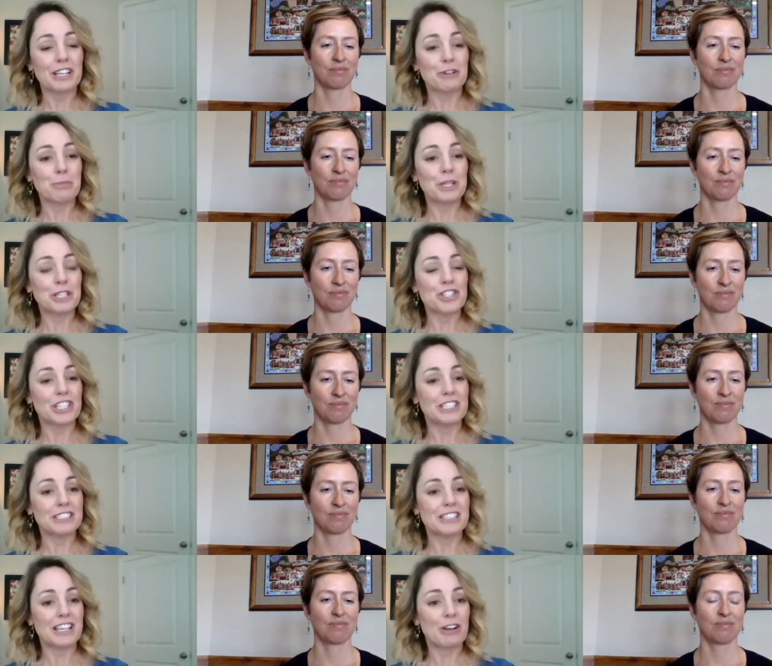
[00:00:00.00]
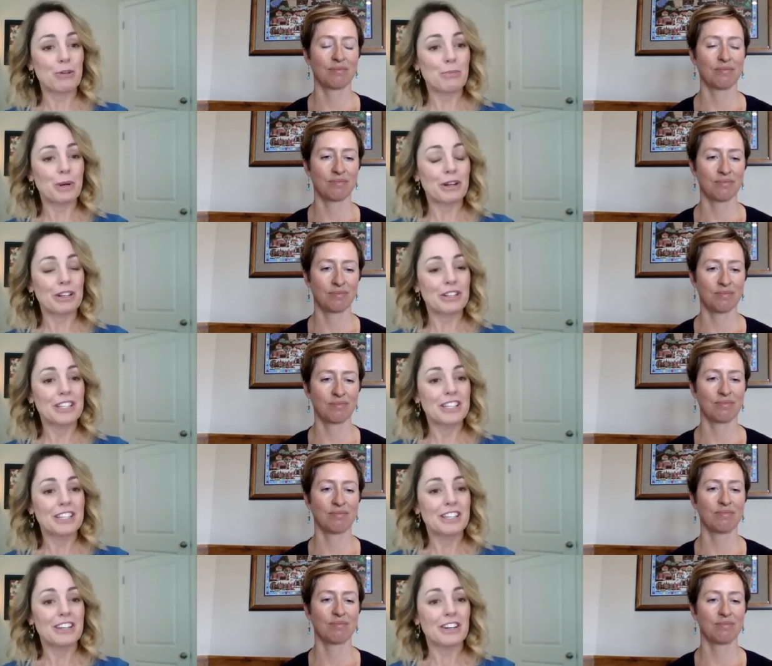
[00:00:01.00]
Speaker 1: of pitch in to help our
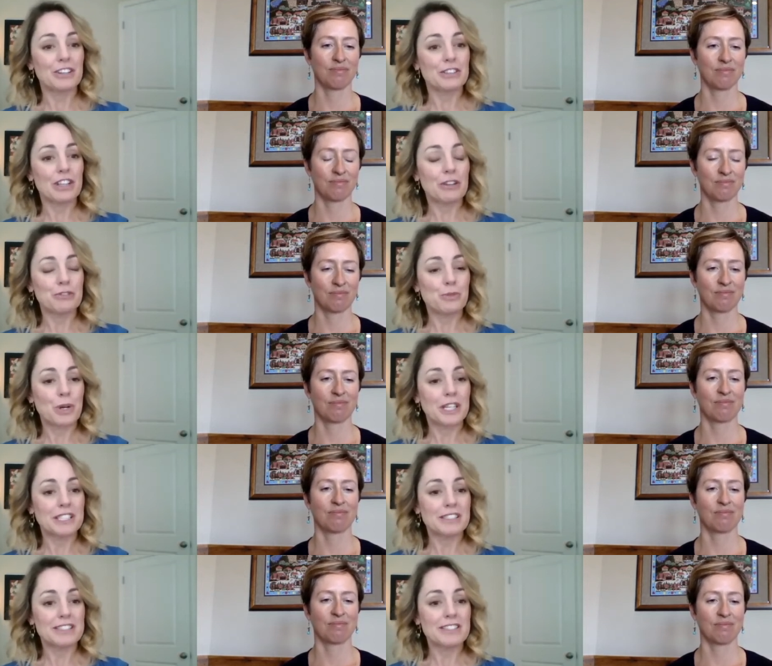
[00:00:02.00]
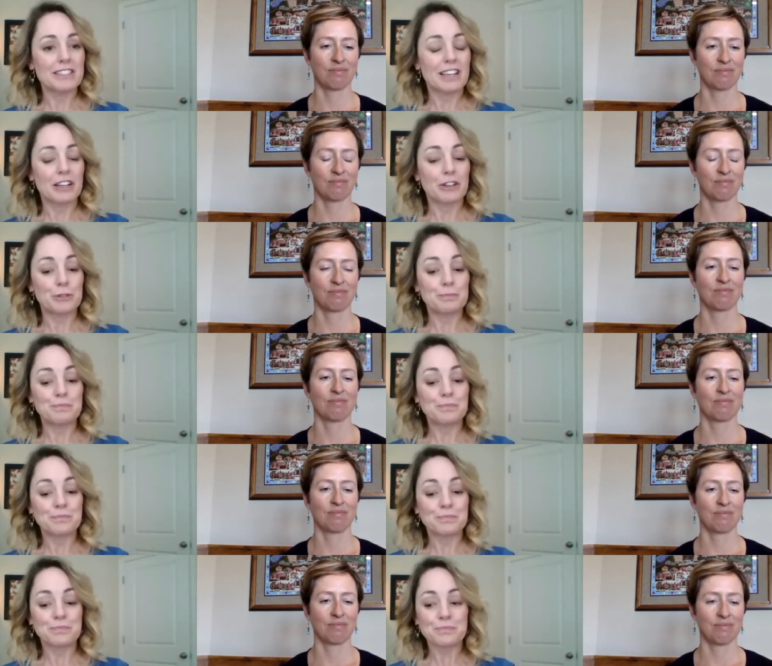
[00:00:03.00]
our loved ones um,
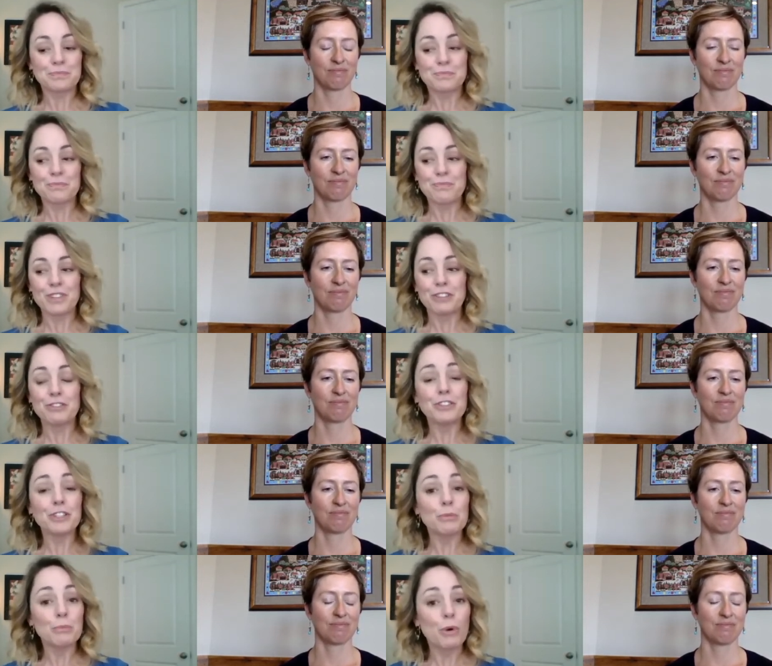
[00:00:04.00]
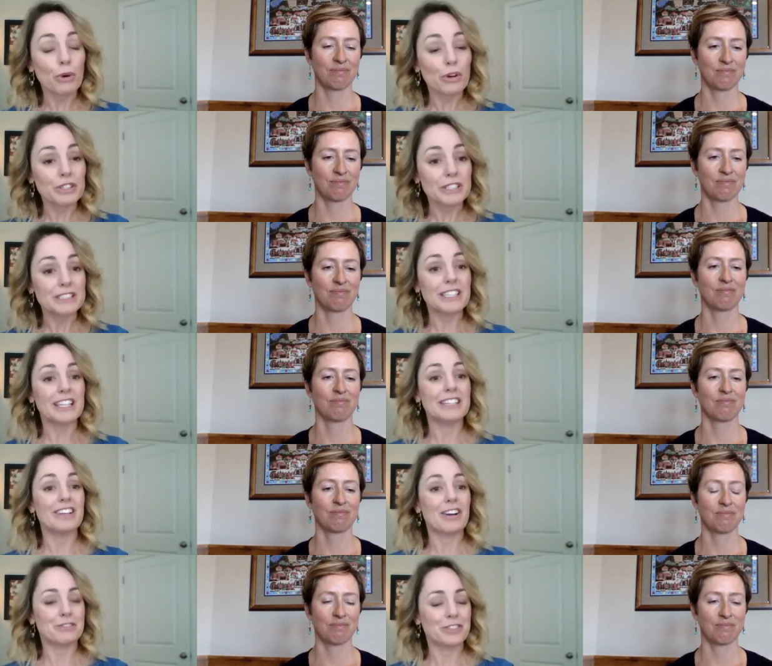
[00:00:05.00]
feel important and
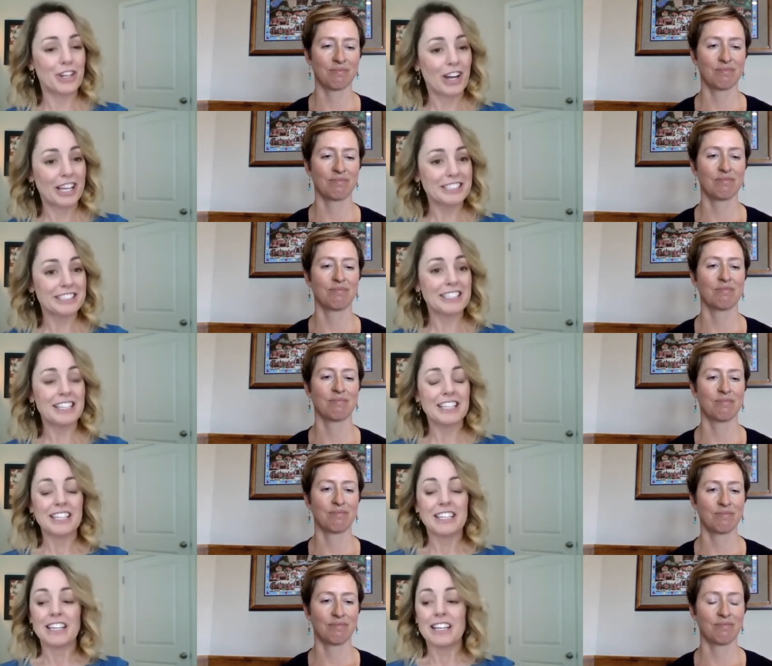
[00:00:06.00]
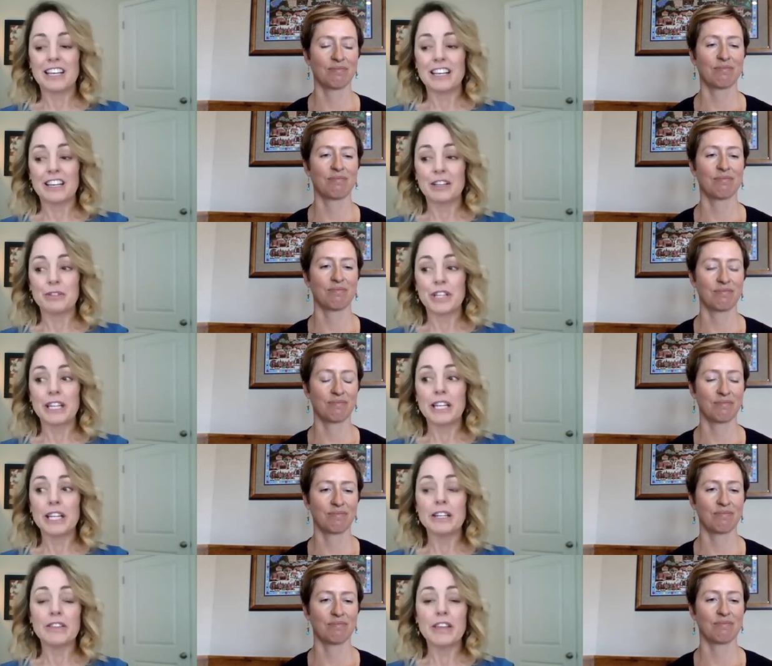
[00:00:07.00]
not forgotten. Uh, and,
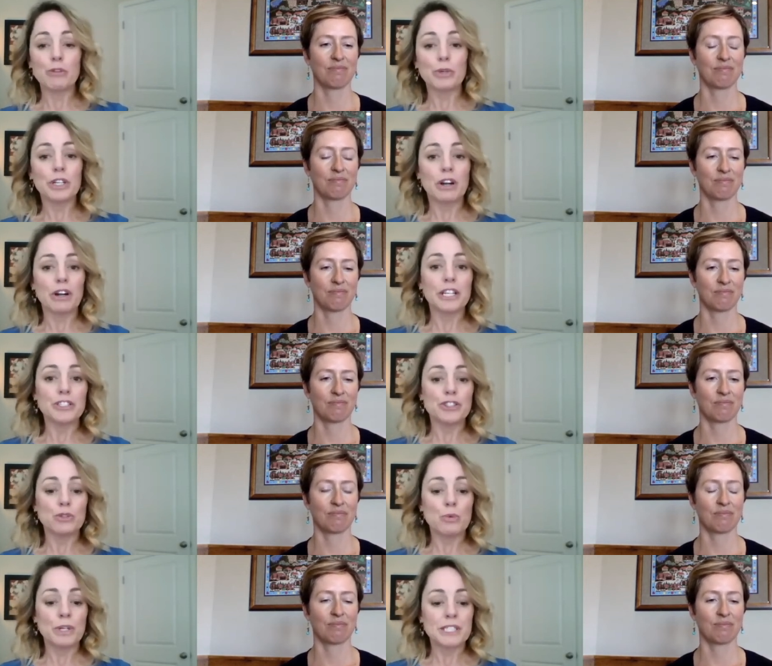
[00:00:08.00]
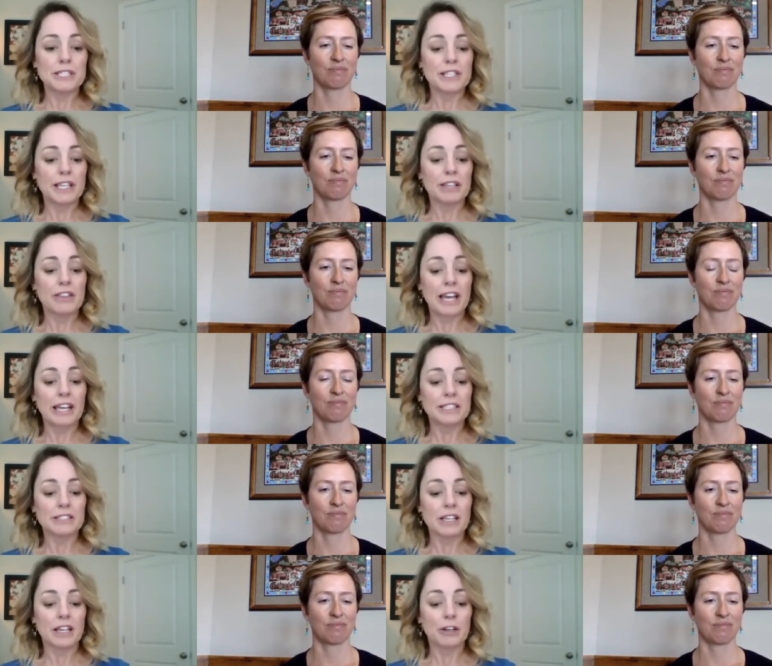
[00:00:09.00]
and in that regard, I do want to say that
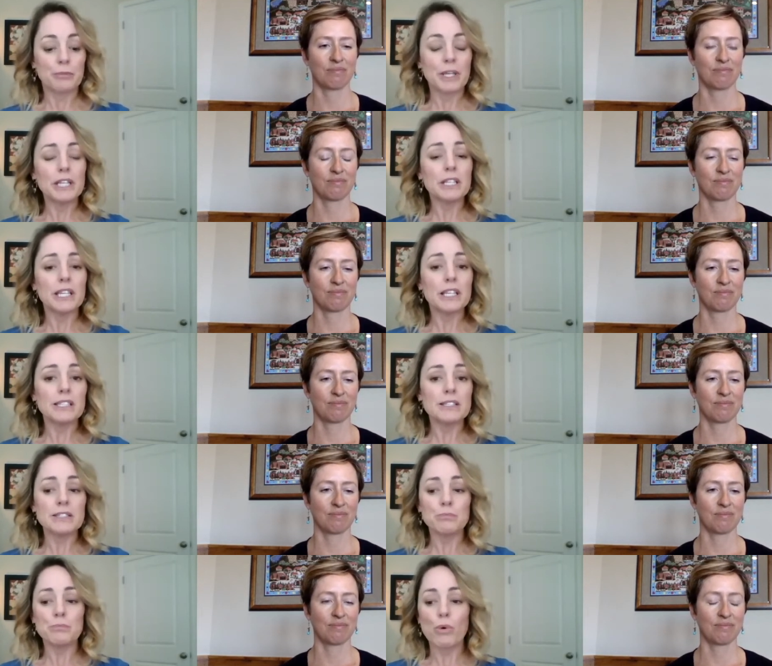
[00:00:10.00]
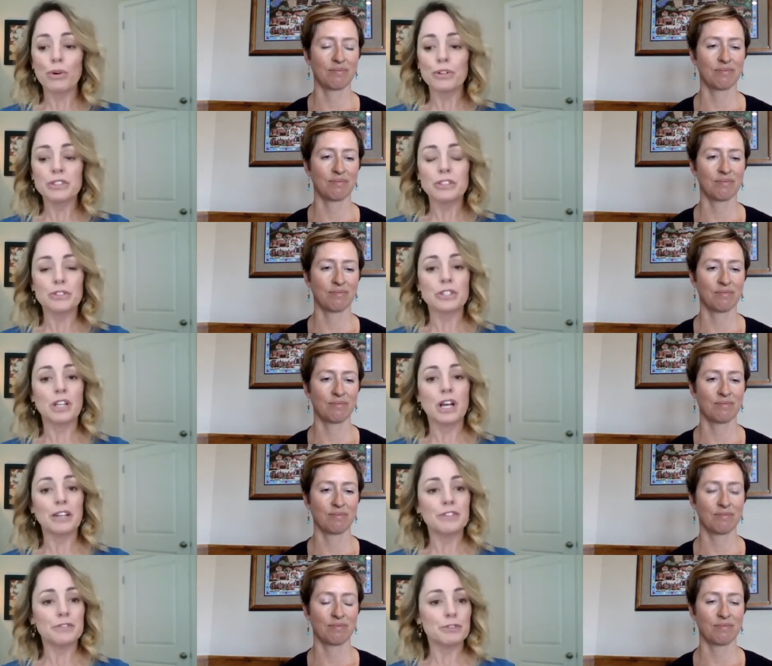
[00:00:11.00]
um, it, it is important. There's a
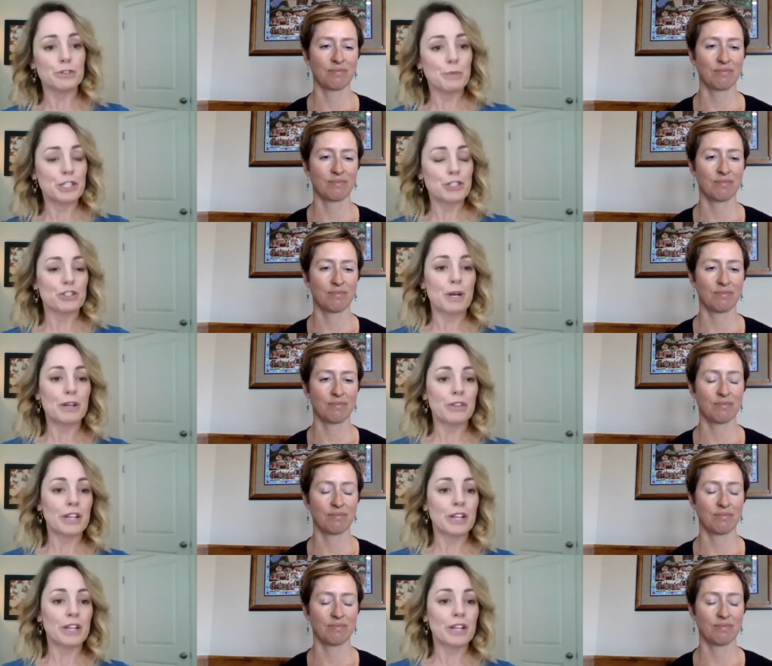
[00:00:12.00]
lot of information about